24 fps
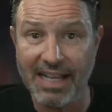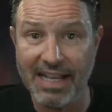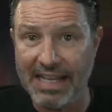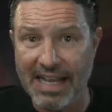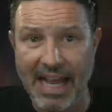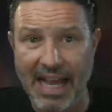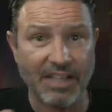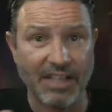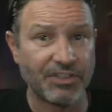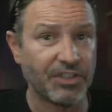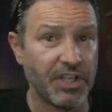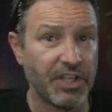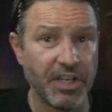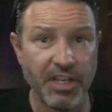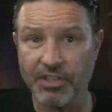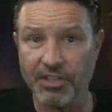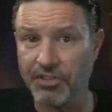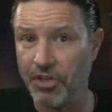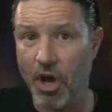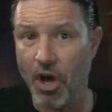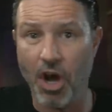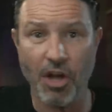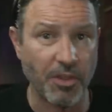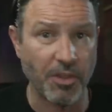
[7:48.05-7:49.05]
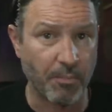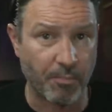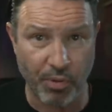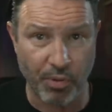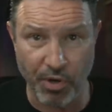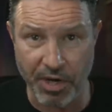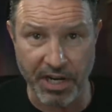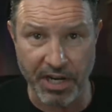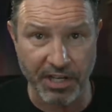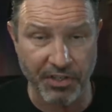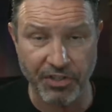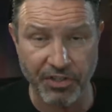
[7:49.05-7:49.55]
as it is on the
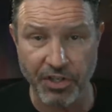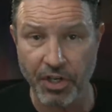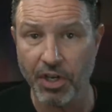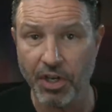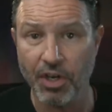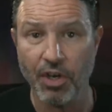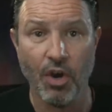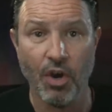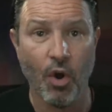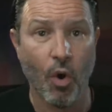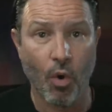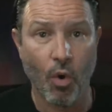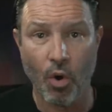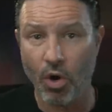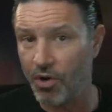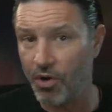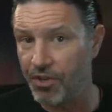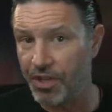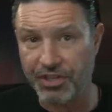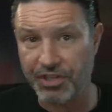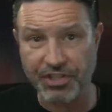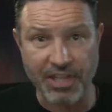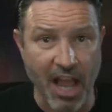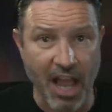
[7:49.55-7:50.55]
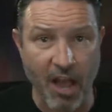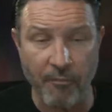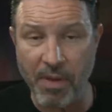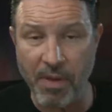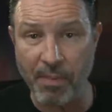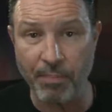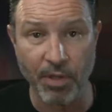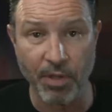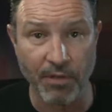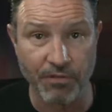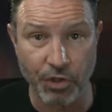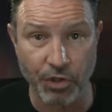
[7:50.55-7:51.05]
priest or the staff
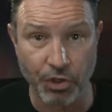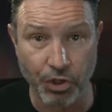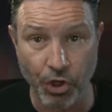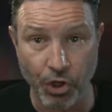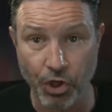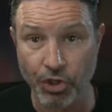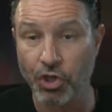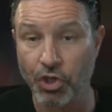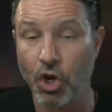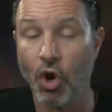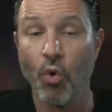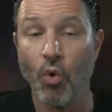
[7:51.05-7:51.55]
people of the church.